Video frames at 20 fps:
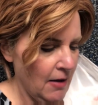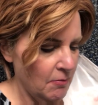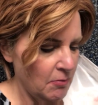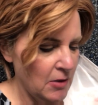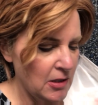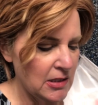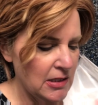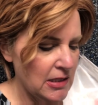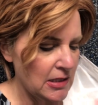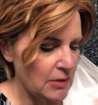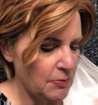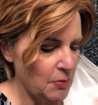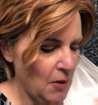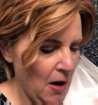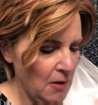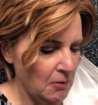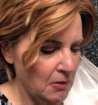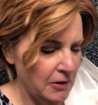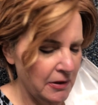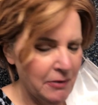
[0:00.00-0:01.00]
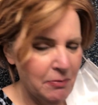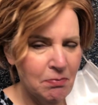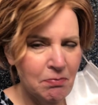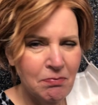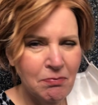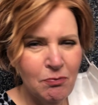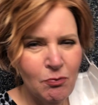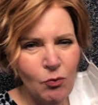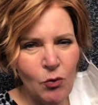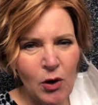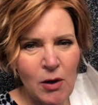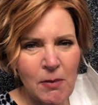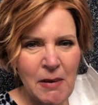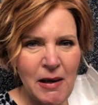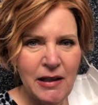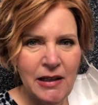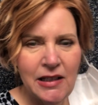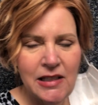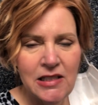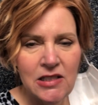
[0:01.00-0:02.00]
This is probably one of my
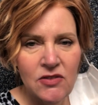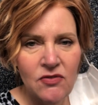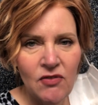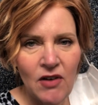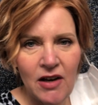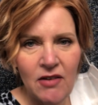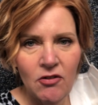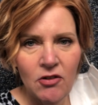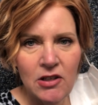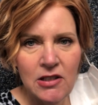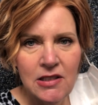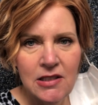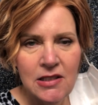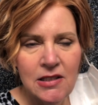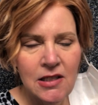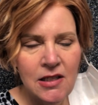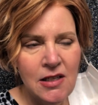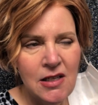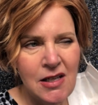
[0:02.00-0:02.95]
least favorites.